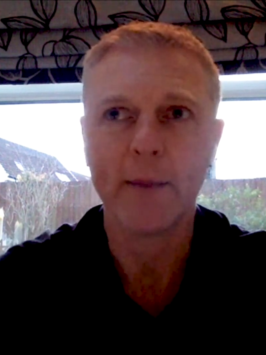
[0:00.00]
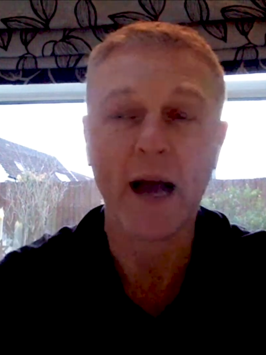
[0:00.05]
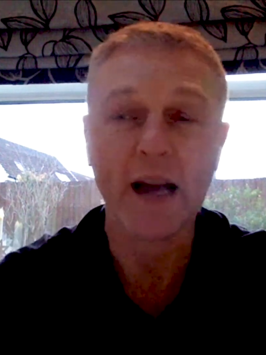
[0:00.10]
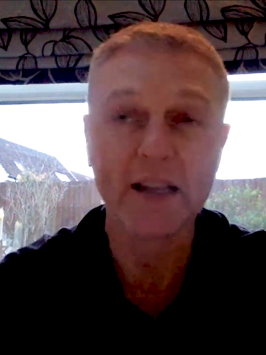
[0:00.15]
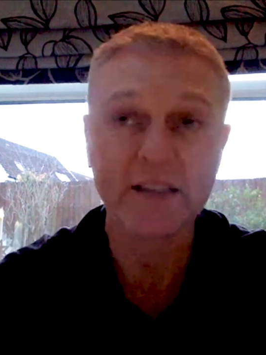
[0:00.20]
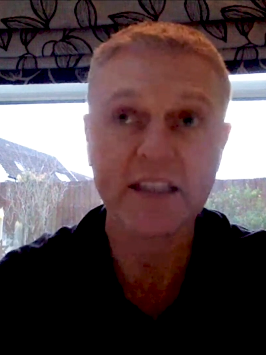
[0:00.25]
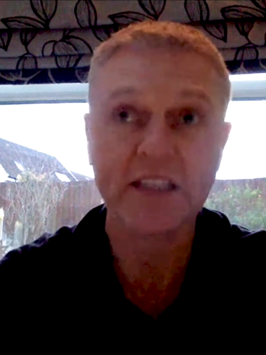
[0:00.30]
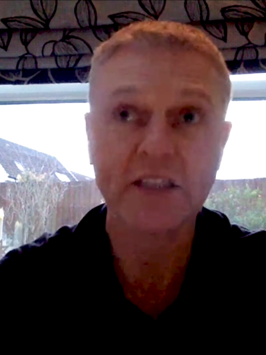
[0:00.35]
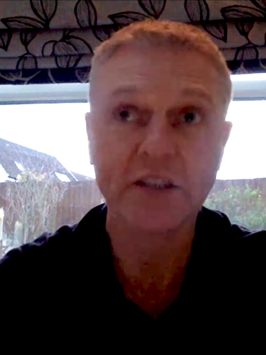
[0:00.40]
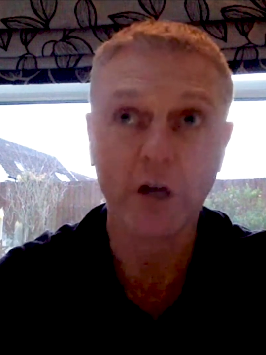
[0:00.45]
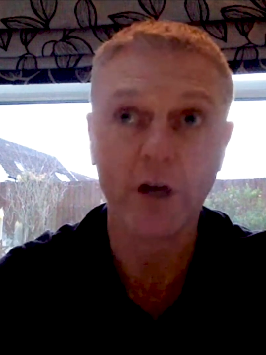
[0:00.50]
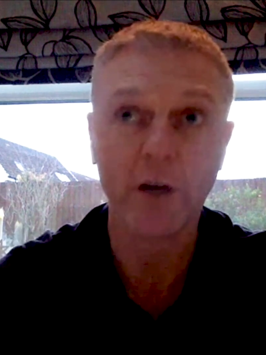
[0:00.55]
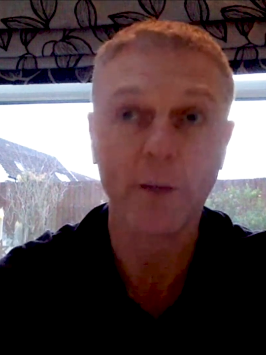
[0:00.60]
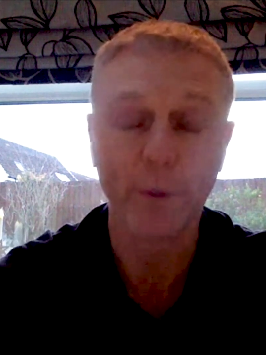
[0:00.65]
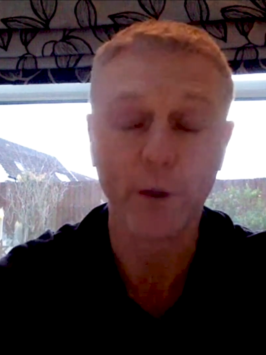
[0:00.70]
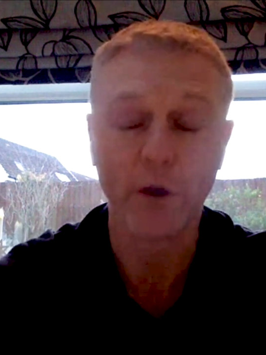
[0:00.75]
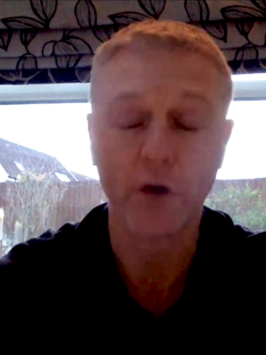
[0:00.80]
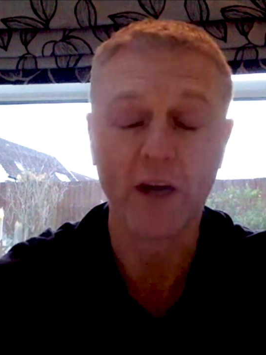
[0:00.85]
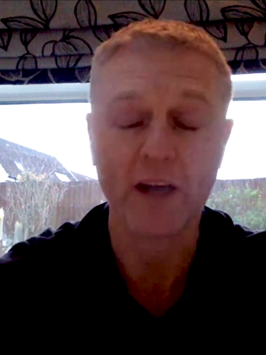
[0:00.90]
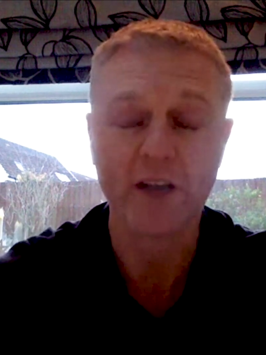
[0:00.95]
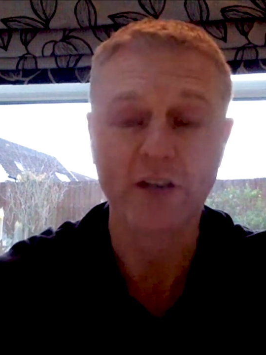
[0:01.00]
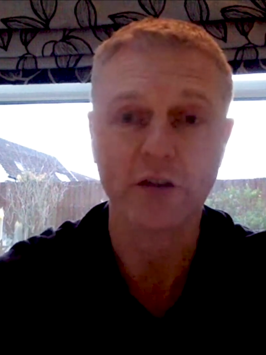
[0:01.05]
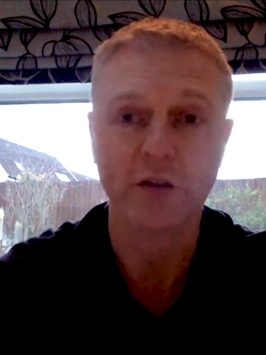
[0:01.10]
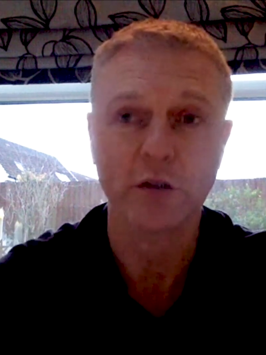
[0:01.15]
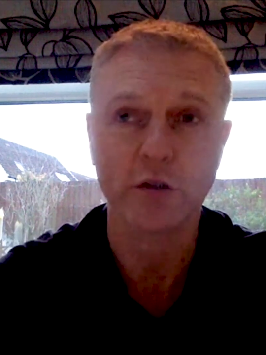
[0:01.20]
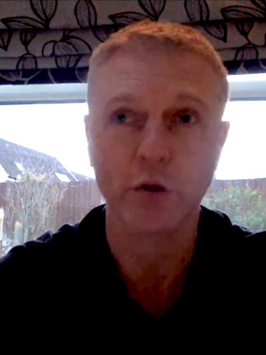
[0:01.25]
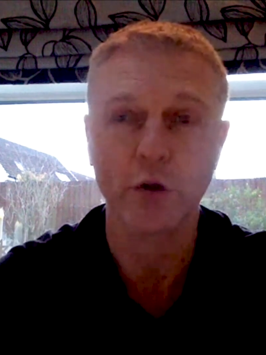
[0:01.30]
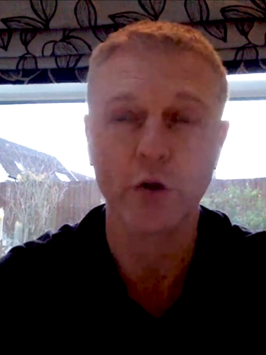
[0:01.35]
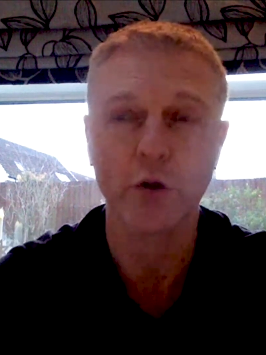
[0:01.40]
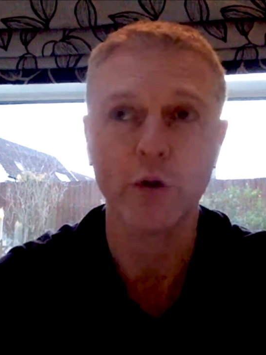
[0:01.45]
As he started progressing
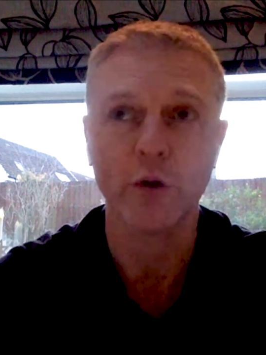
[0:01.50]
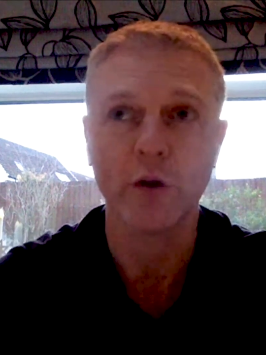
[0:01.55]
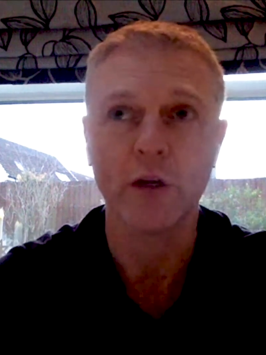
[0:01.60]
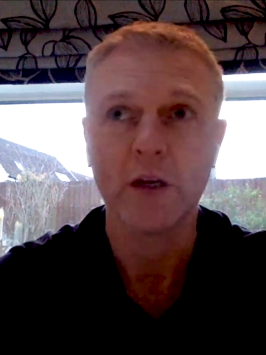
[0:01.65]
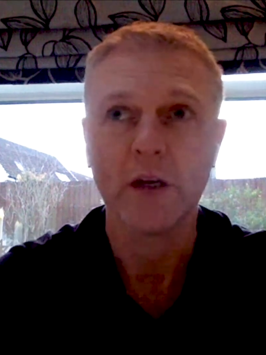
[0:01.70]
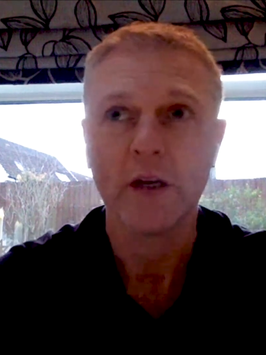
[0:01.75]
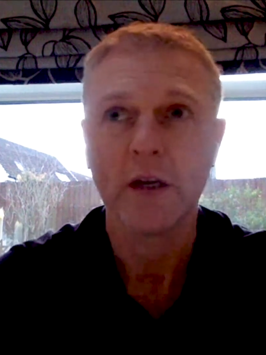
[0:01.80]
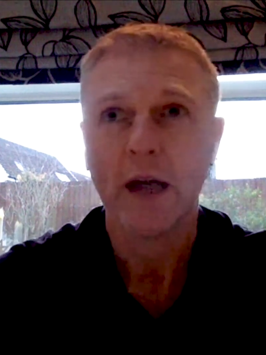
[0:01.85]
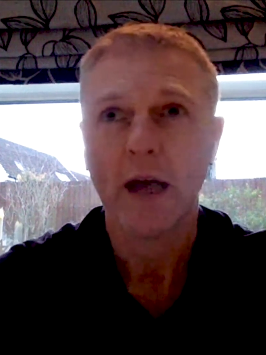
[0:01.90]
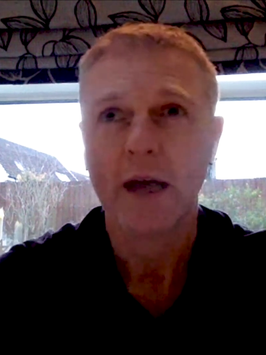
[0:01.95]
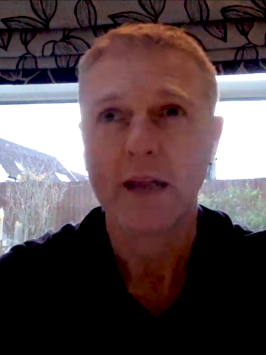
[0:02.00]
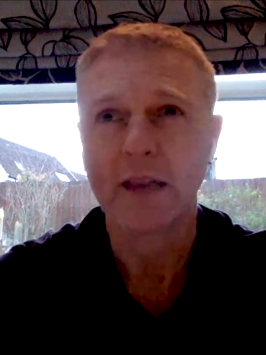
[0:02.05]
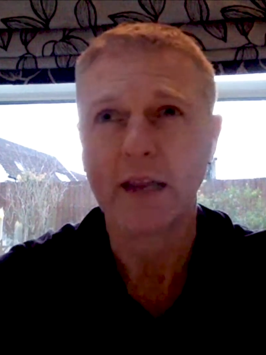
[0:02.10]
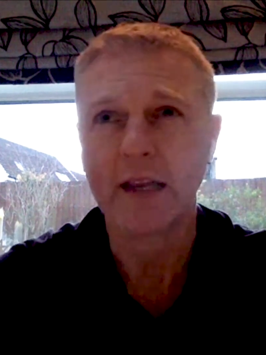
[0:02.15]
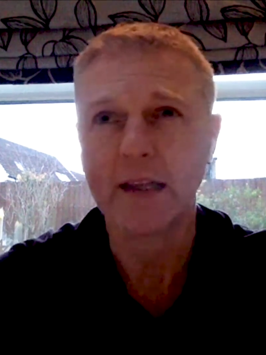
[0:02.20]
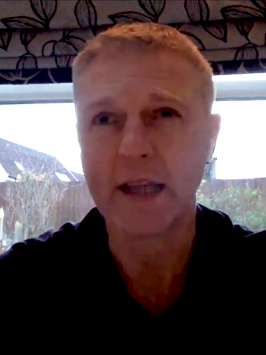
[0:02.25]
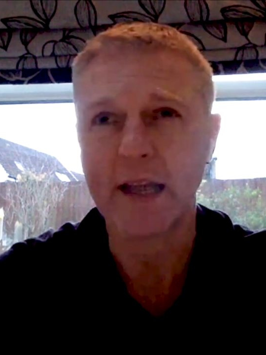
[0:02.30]
through, I think